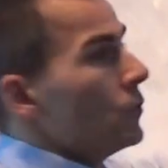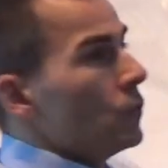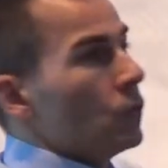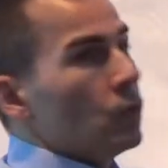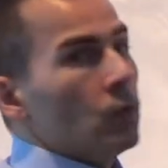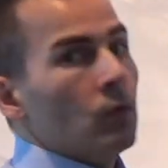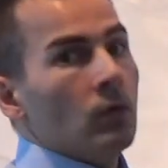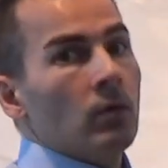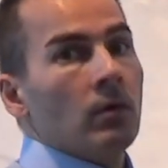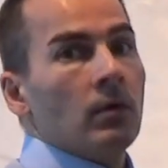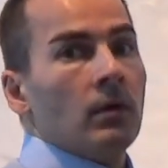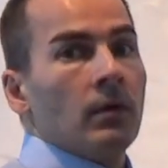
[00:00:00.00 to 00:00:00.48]

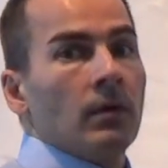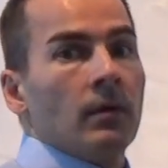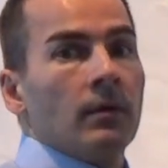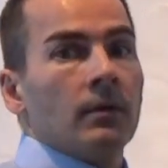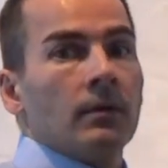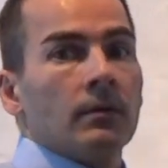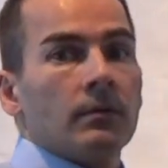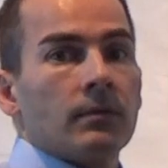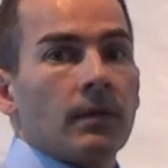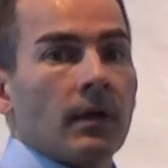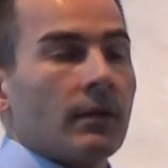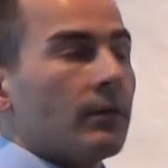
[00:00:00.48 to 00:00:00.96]
U
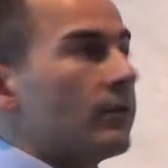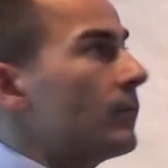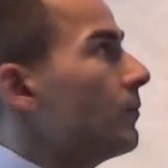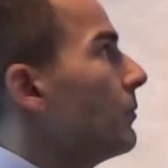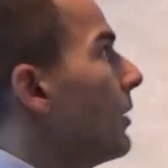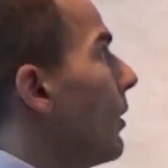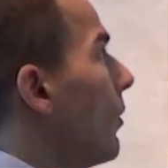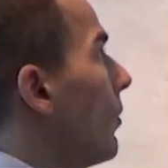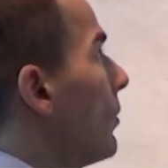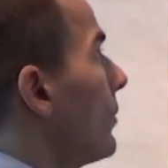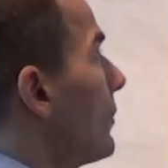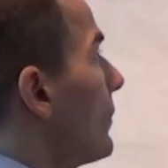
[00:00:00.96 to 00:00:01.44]

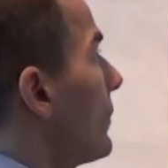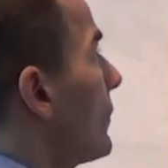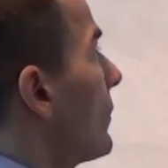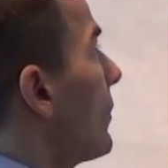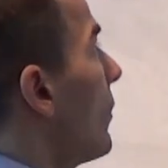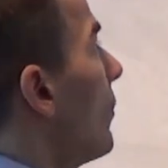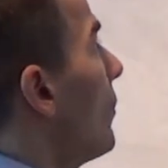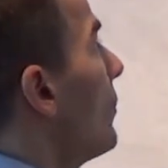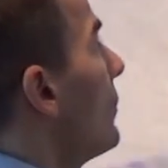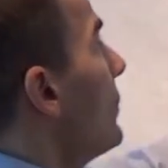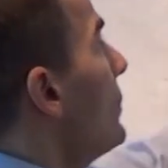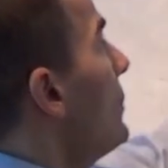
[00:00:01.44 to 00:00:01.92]
transposed.
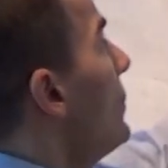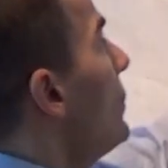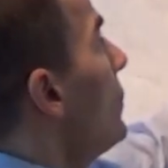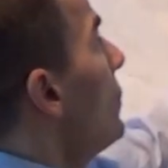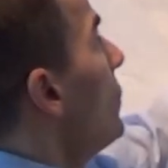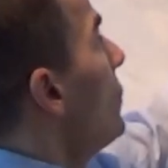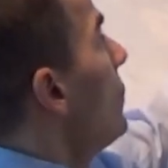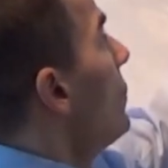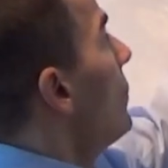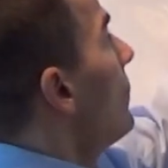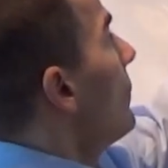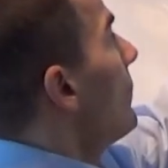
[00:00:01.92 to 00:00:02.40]
So
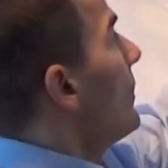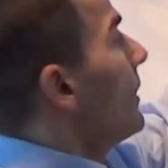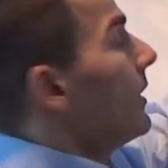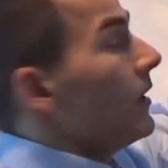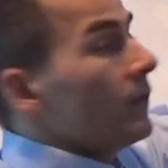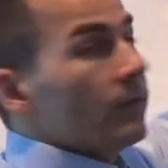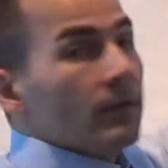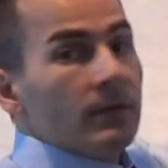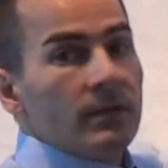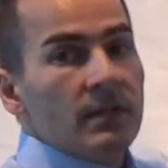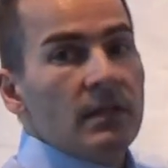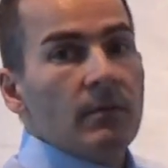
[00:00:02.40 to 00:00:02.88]
U
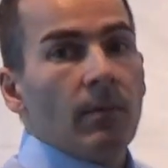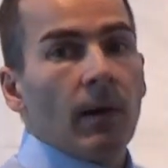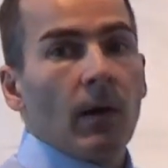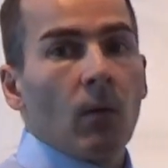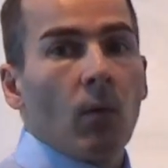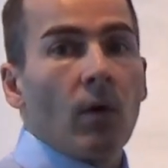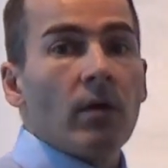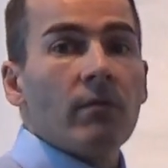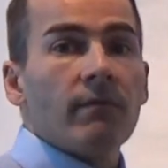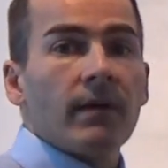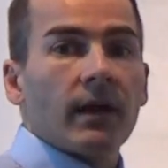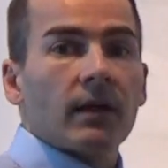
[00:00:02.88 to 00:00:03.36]
is a t
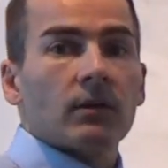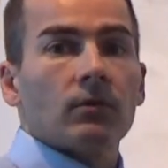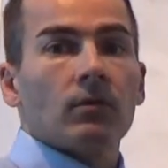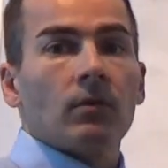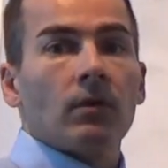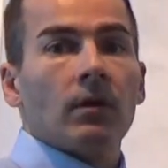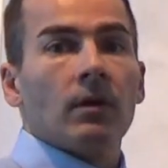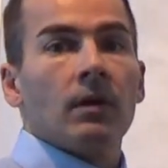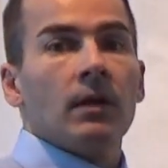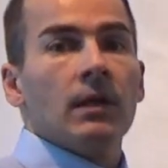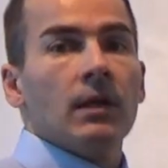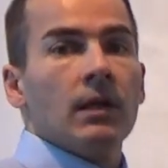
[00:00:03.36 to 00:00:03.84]
by 1
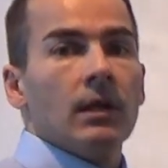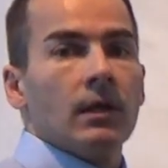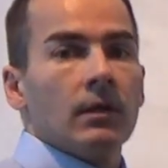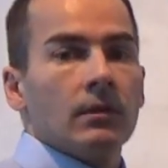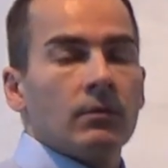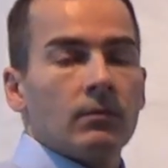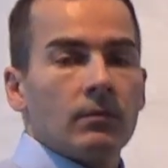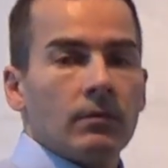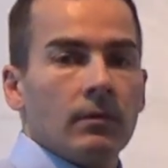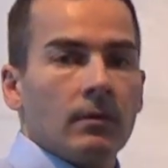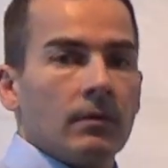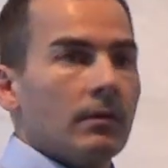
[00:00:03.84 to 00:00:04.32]
vector
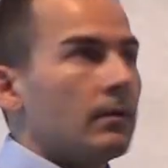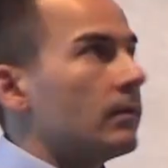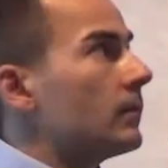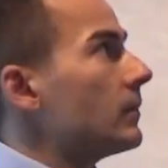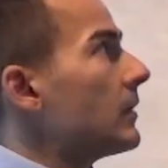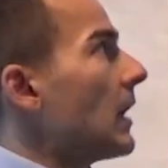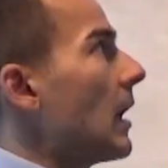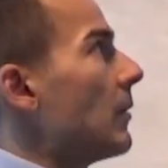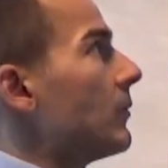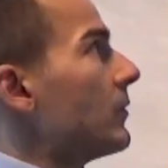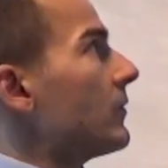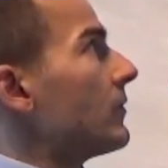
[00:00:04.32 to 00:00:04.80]

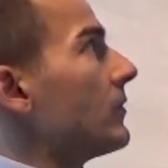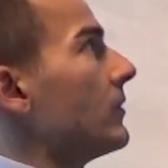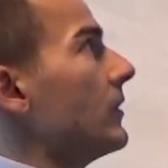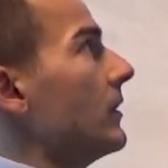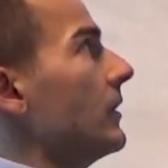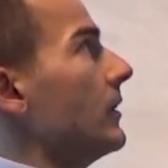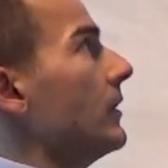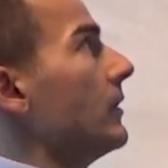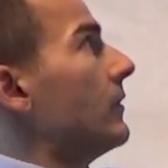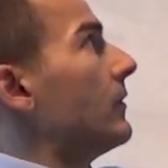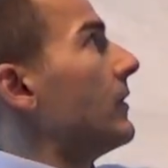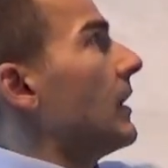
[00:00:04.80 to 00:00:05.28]
times
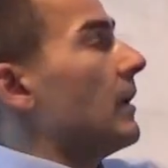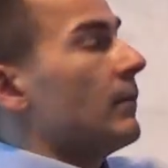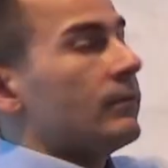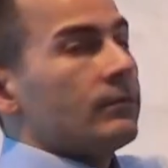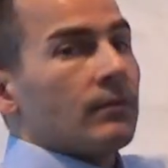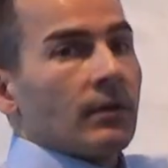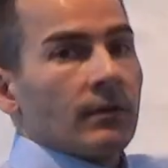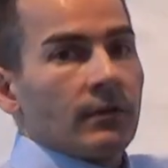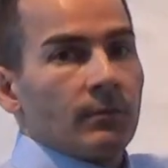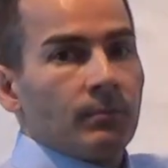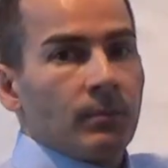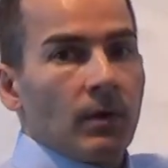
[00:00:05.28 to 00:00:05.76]

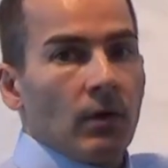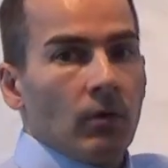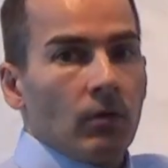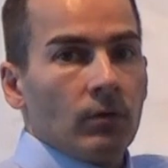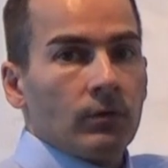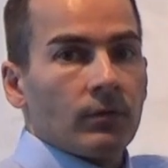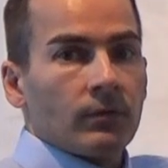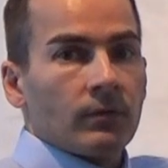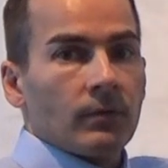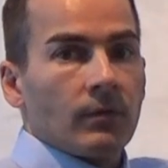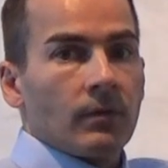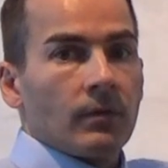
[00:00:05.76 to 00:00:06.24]
itself
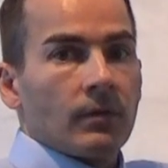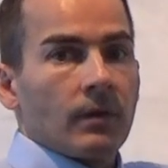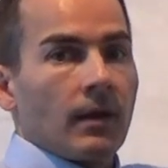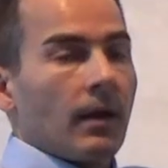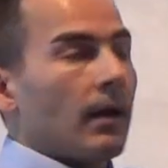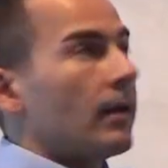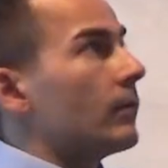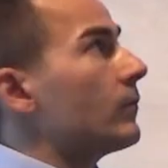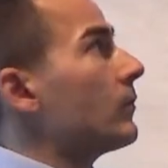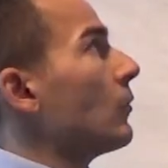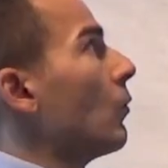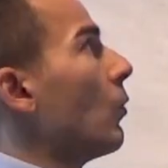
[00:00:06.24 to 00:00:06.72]
transposed. Yeah?